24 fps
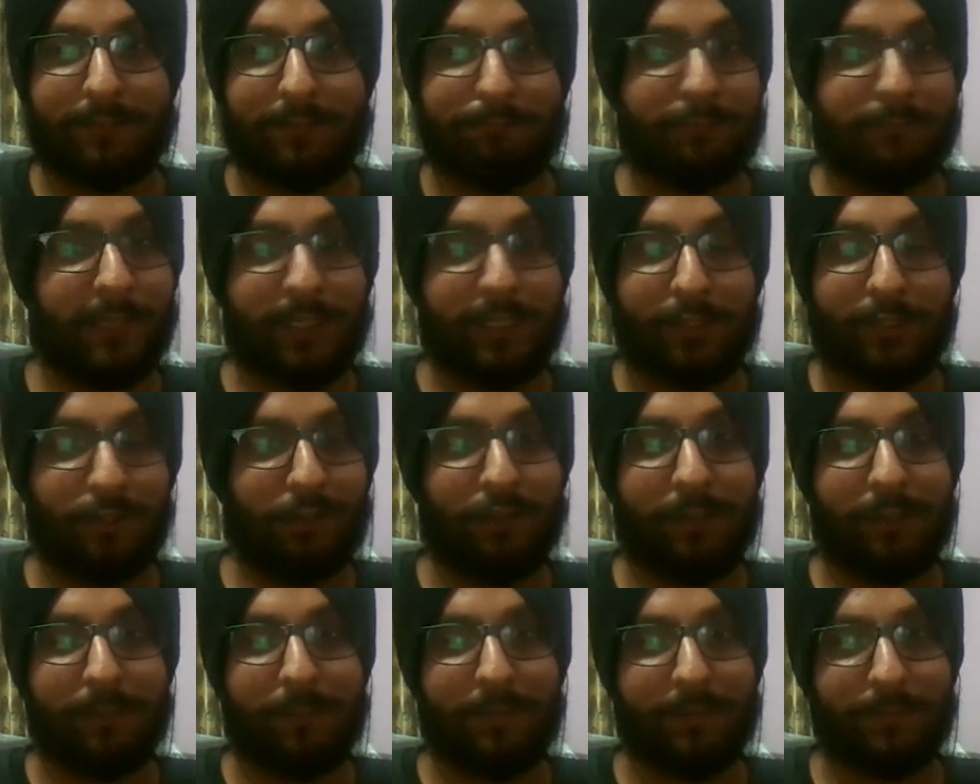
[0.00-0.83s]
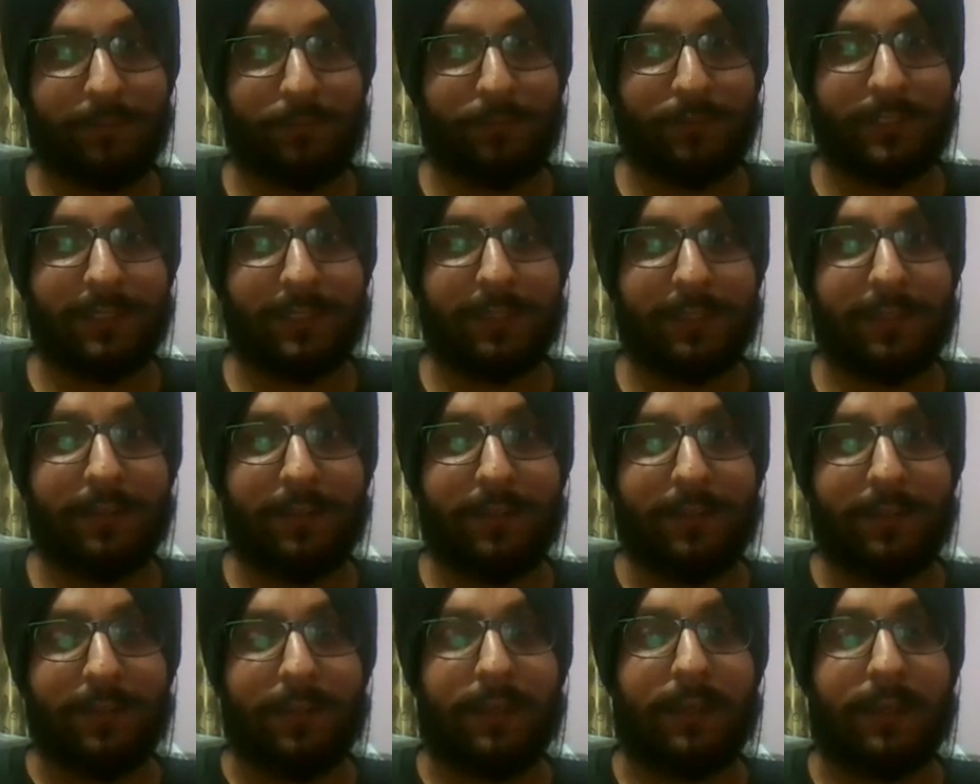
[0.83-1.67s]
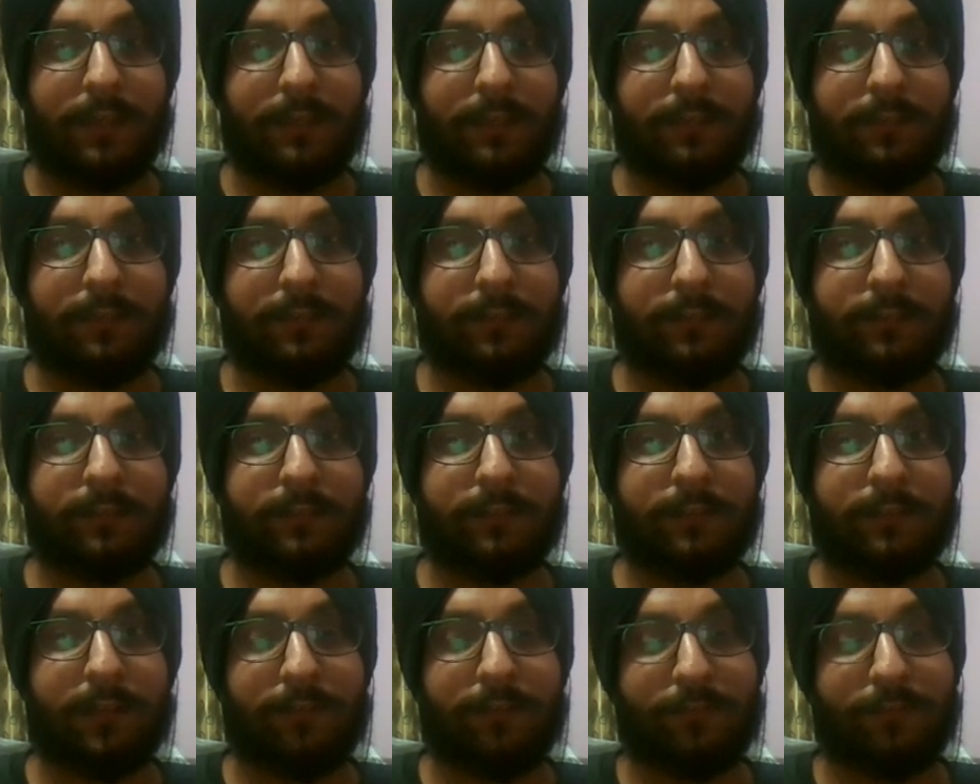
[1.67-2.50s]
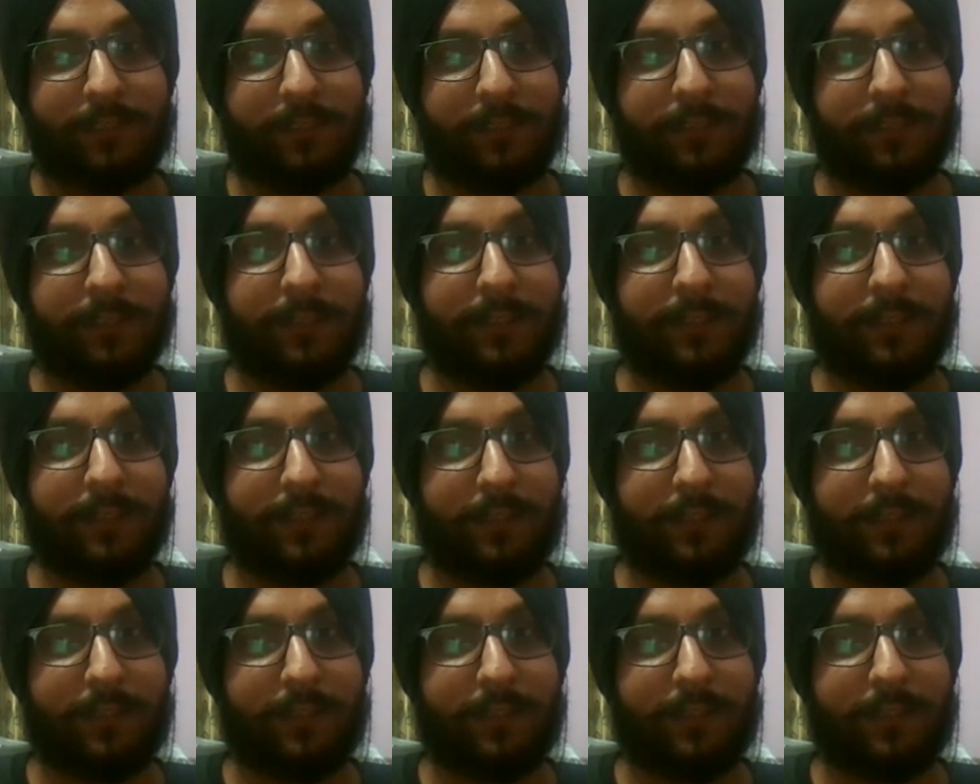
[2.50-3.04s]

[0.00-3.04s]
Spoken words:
Android development mostly. And after the third year,